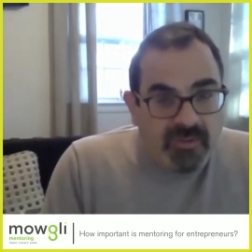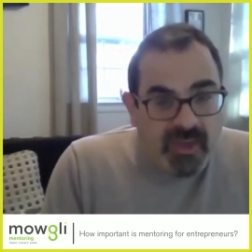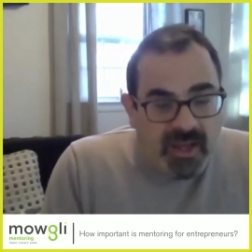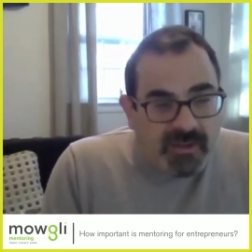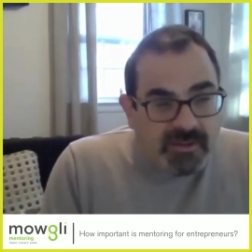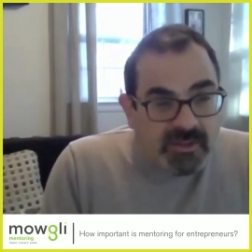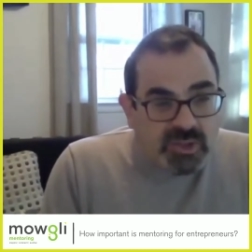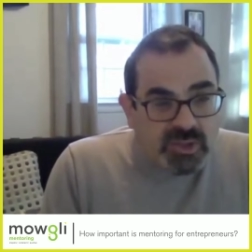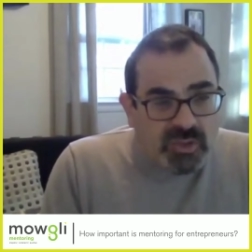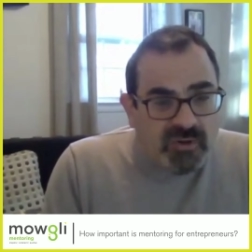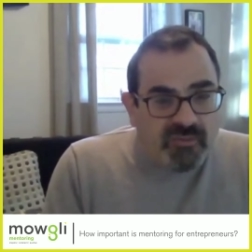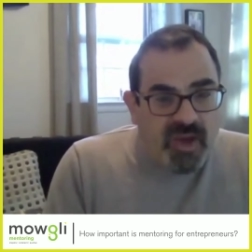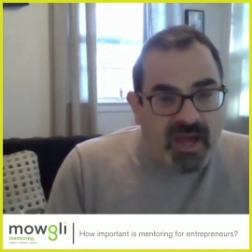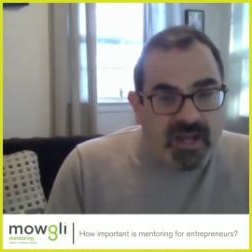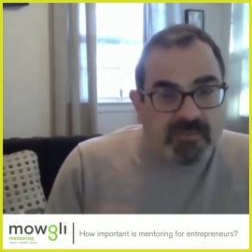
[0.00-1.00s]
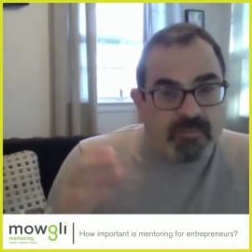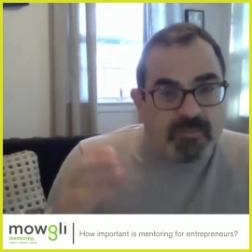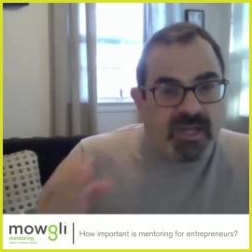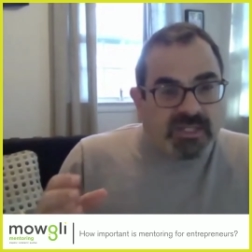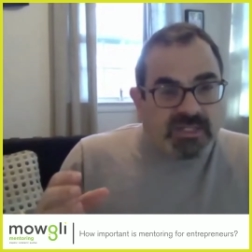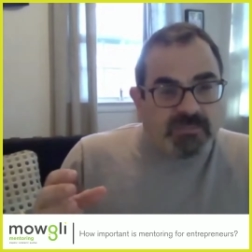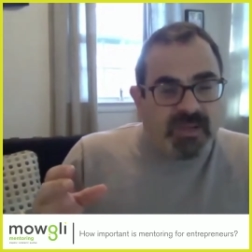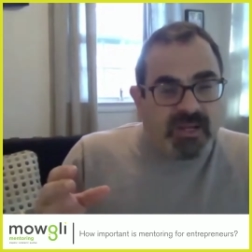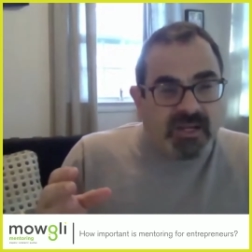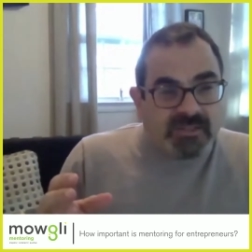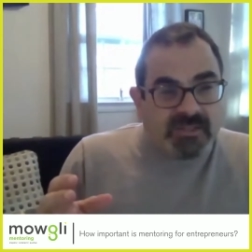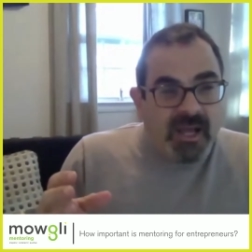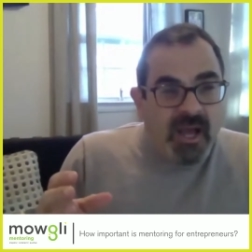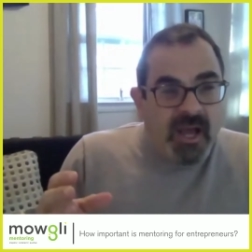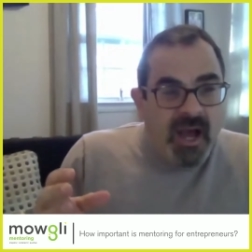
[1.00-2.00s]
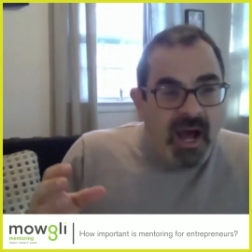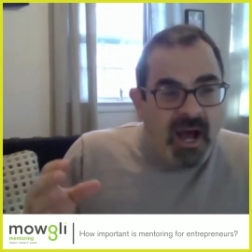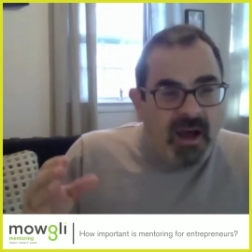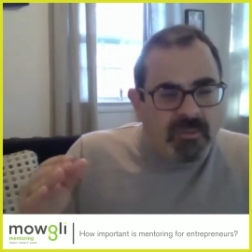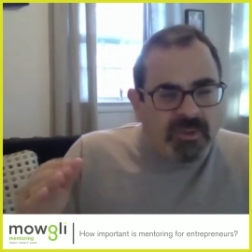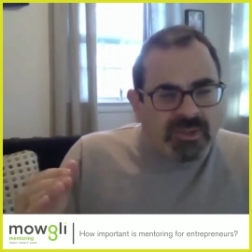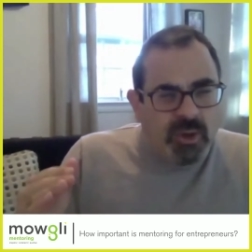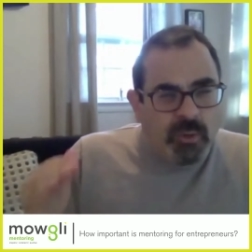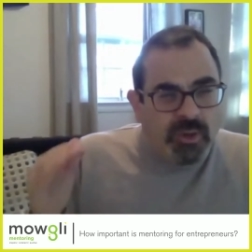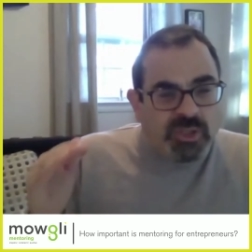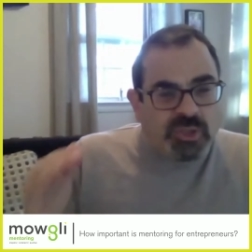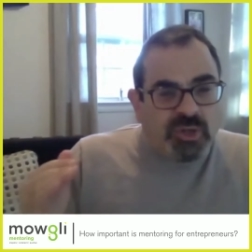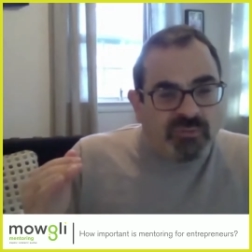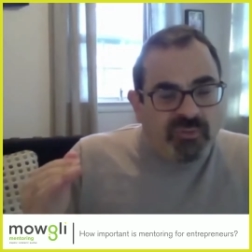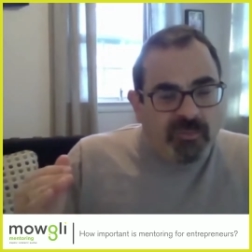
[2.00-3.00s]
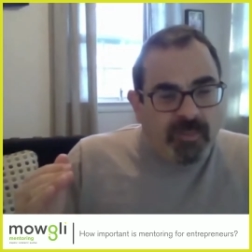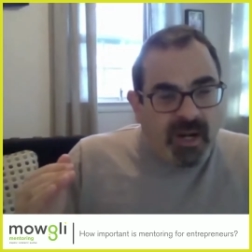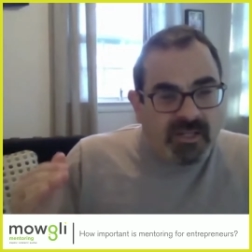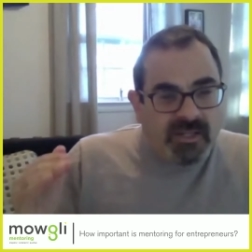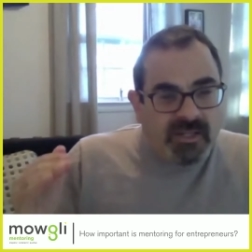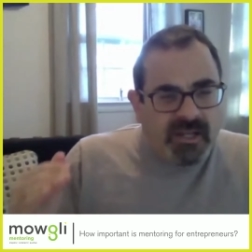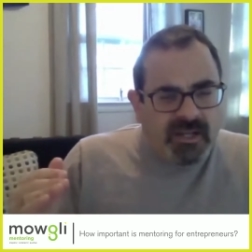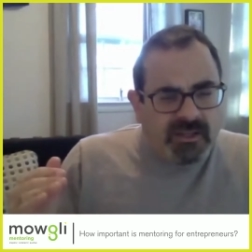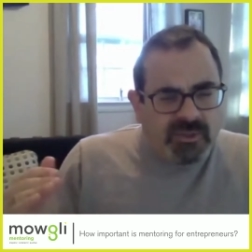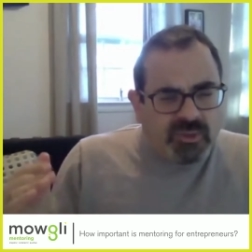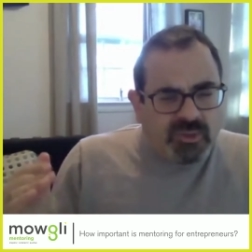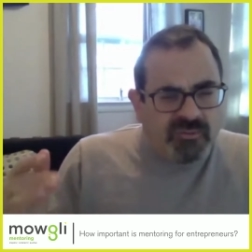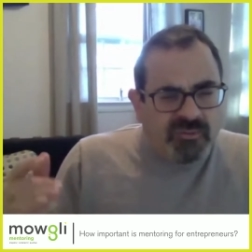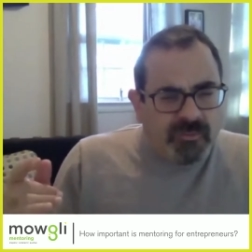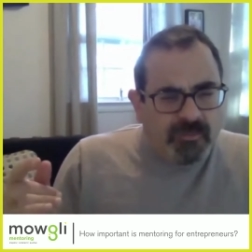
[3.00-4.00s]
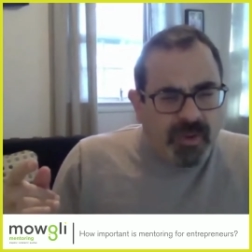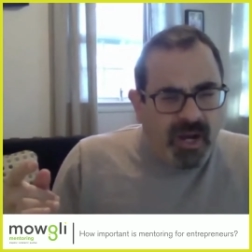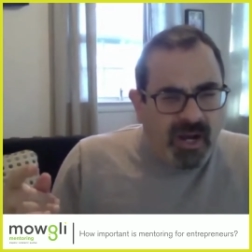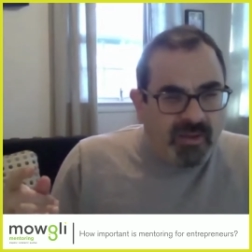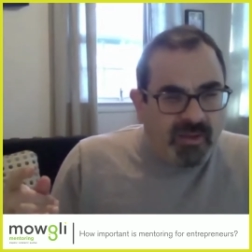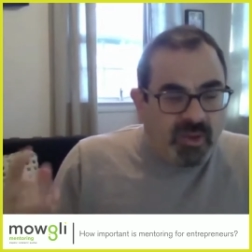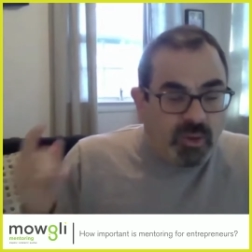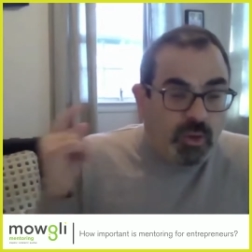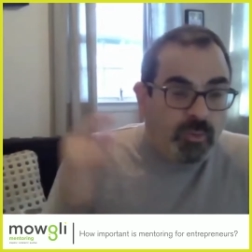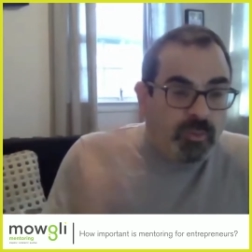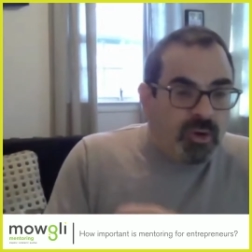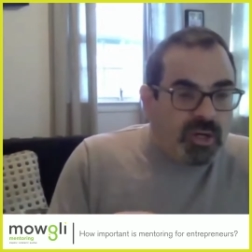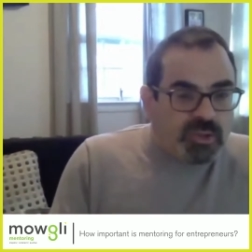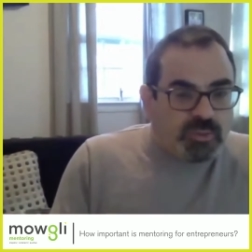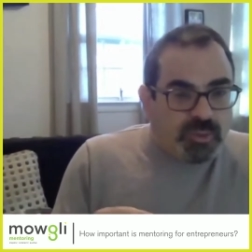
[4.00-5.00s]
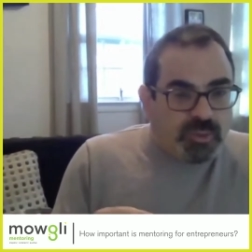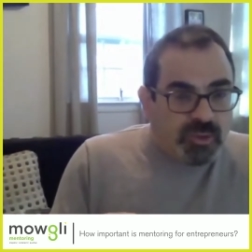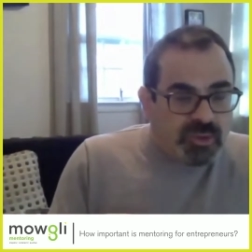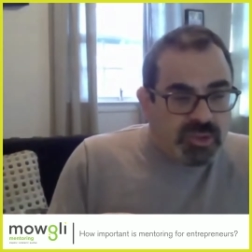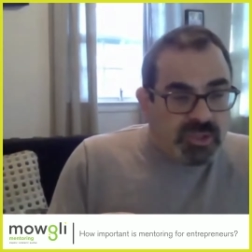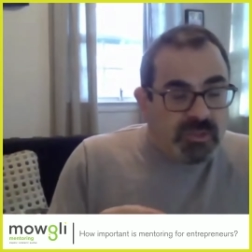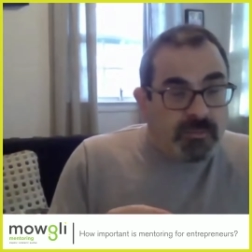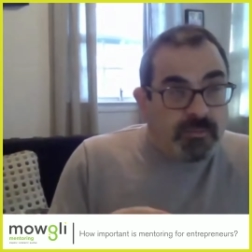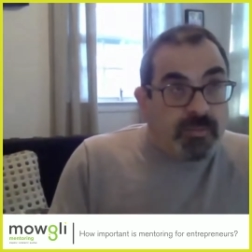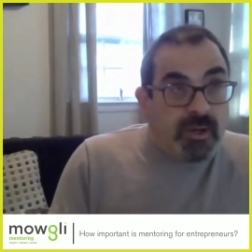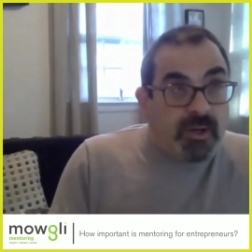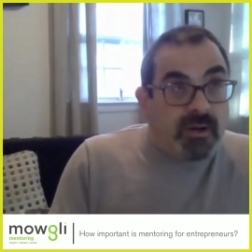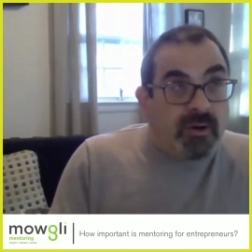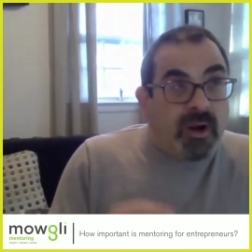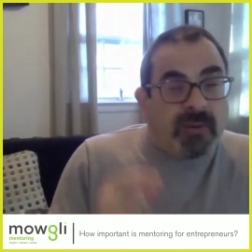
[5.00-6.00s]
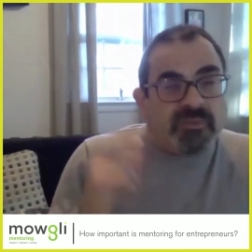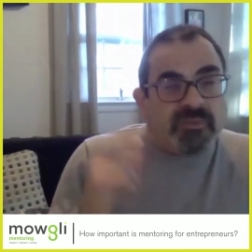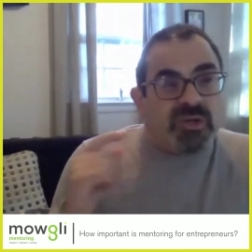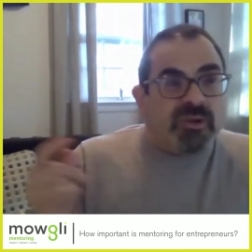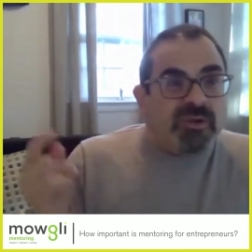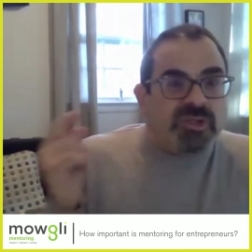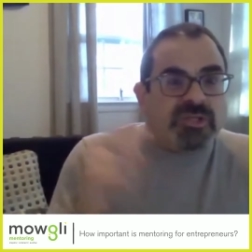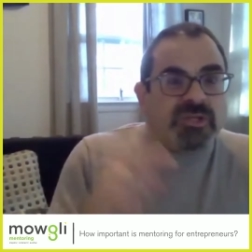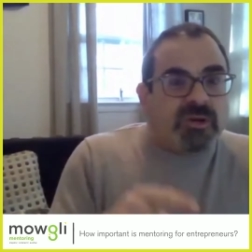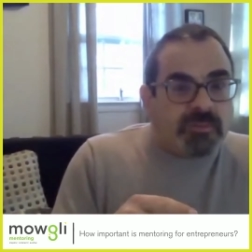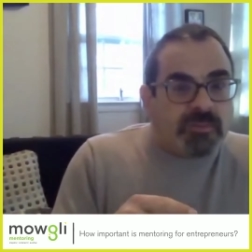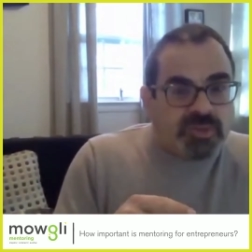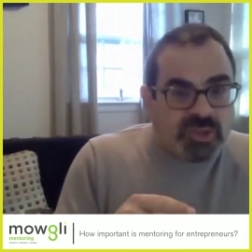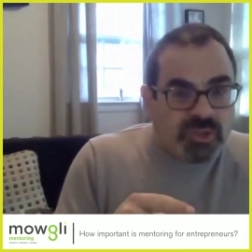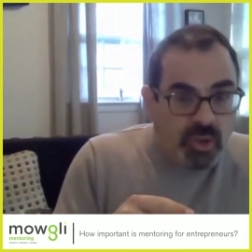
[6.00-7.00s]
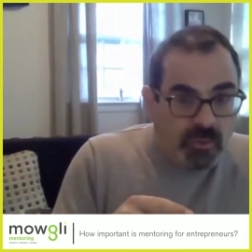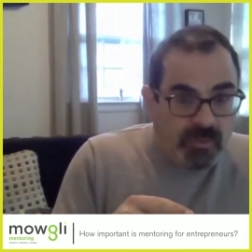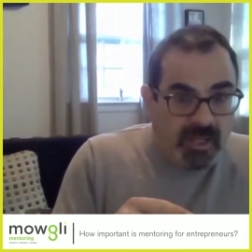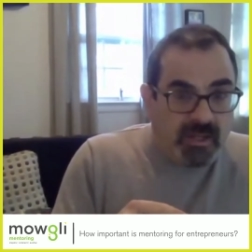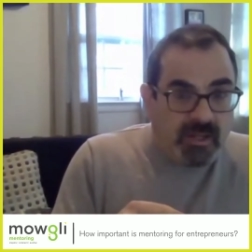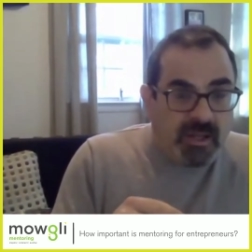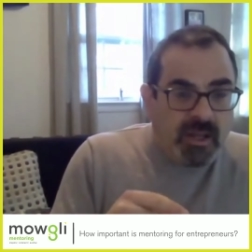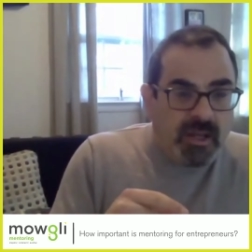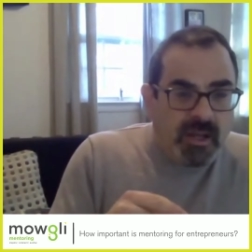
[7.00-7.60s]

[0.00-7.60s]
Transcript: that sort of had mixed because I was always driven by data, driven by the global entrepreneurship, uh, or, I'm sorry, the startup genome,